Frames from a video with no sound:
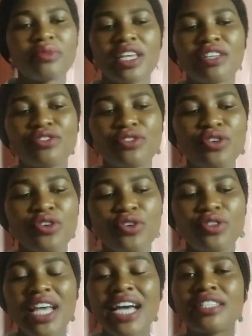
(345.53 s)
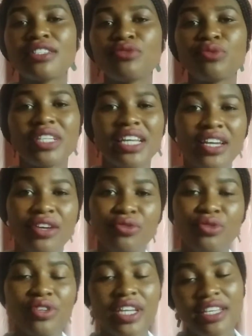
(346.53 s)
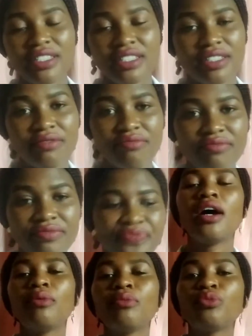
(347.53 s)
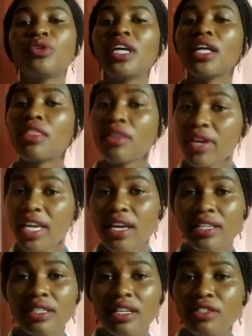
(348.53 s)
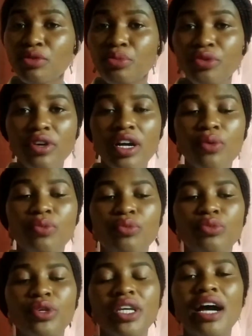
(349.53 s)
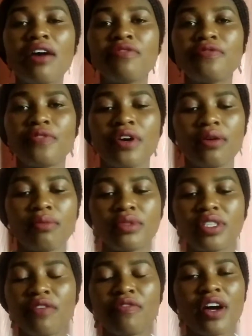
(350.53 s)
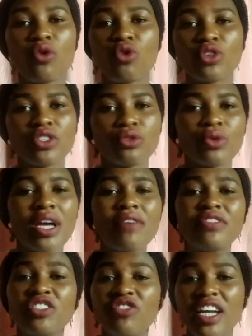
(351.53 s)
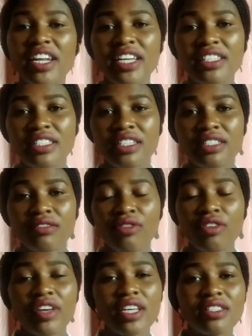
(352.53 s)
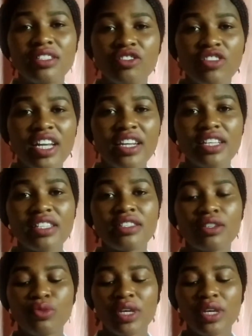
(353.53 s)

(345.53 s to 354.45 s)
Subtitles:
So that's it with the enroll nursing. With the 3 years nursing program, we have several courses. We have general nursing, 3 years in general nursing.